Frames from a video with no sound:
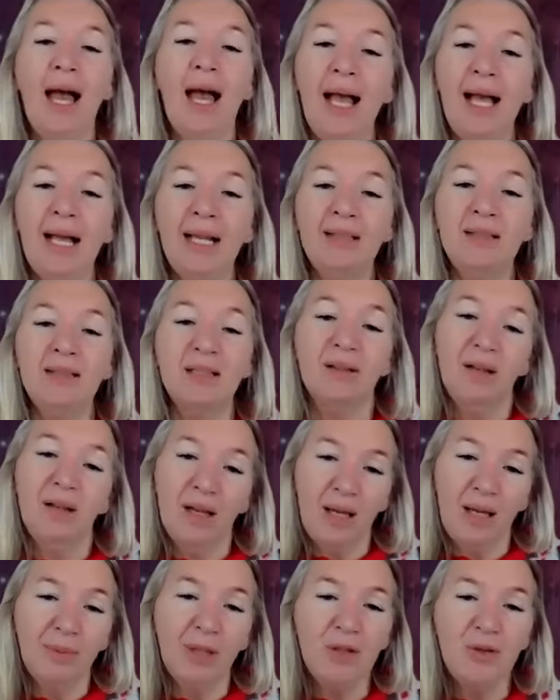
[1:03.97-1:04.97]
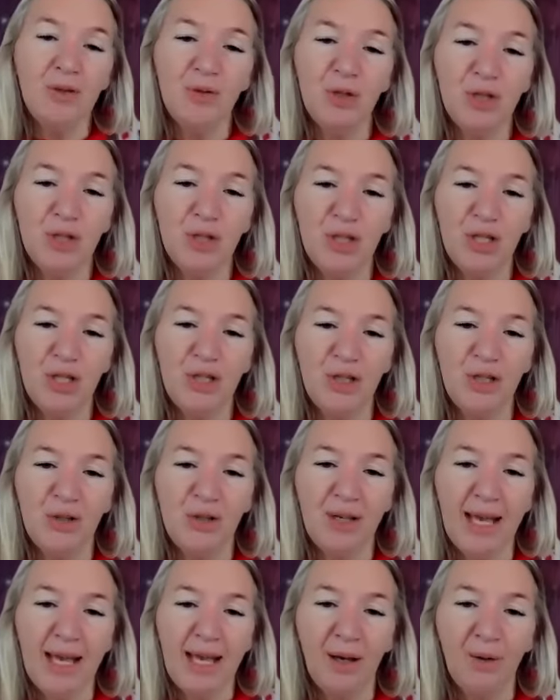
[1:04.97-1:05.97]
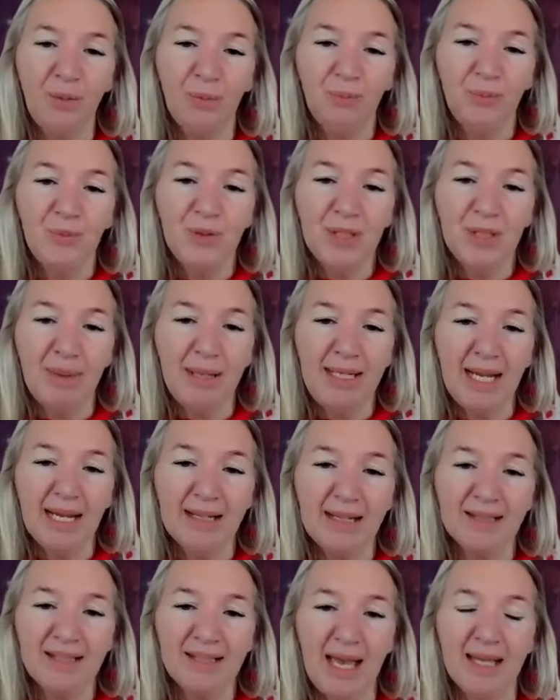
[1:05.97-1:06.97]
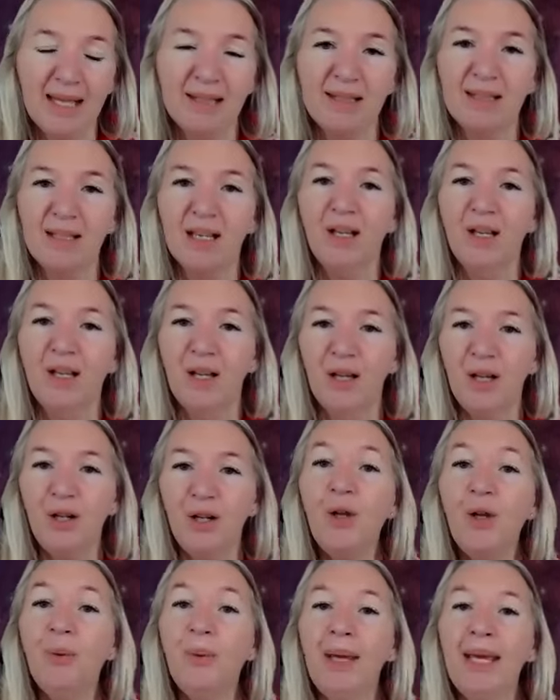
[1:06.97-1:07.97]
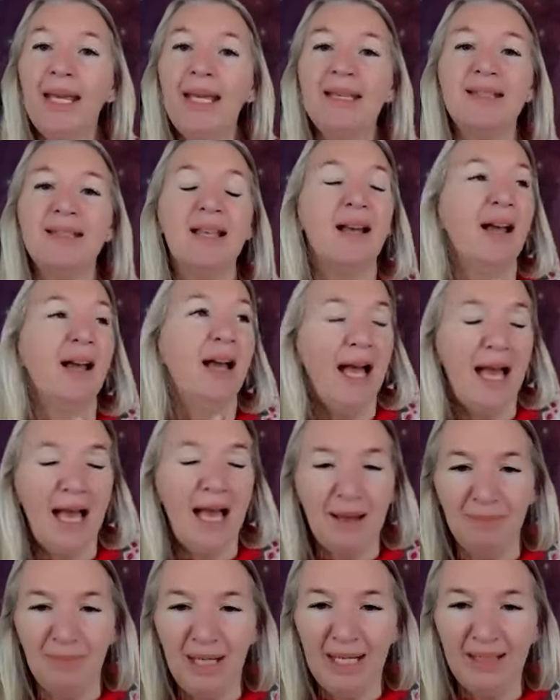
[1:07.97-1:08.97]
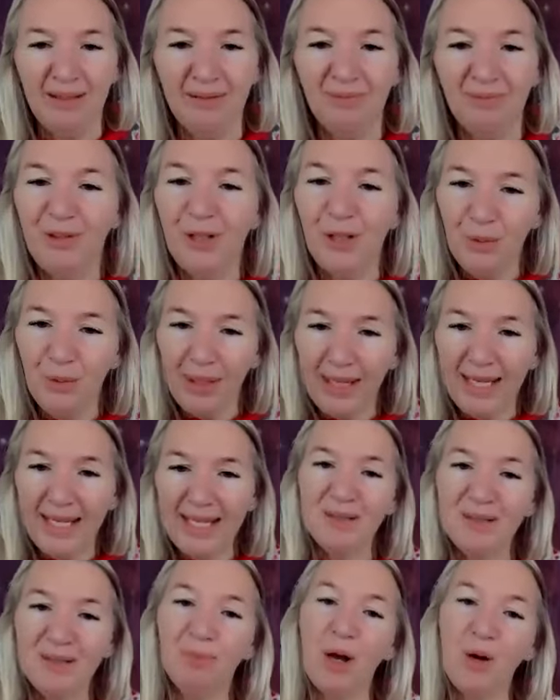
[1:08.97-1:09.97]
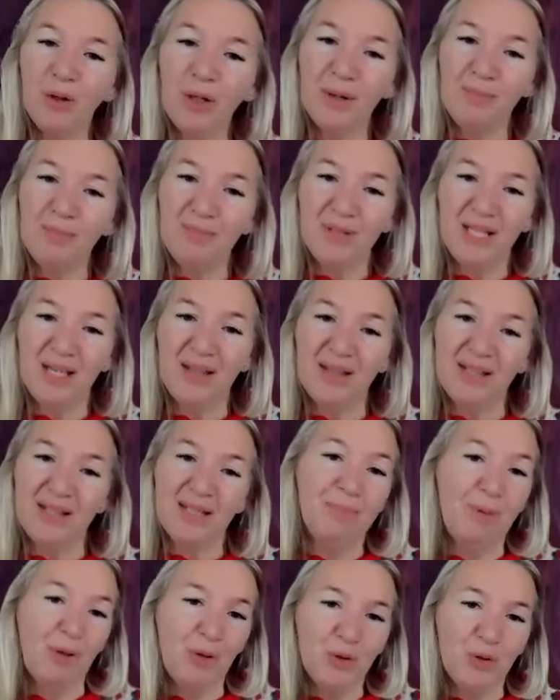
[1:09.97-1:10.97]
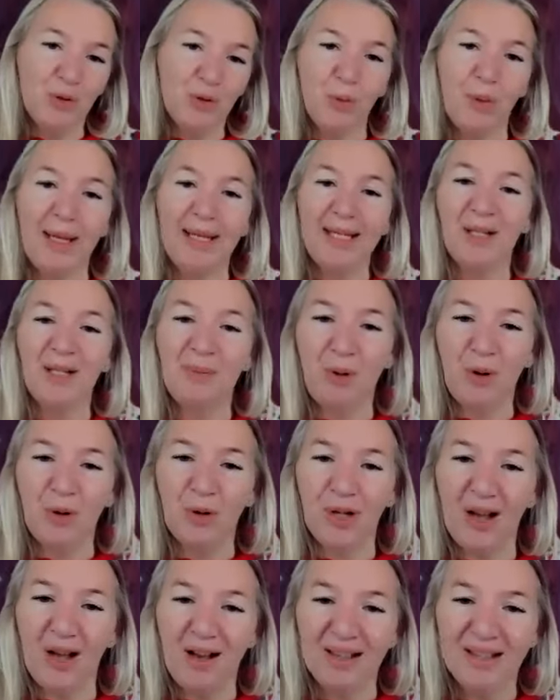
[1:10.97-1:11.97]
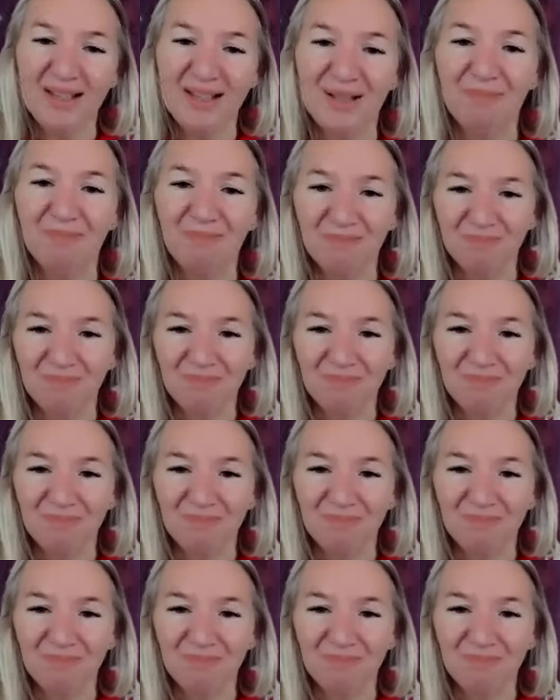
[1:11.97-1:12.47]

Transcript: And I'm going to introduce you now to my next guest, Louise Hamlin. Louise, welcome to the Spiritual Awakener podcast.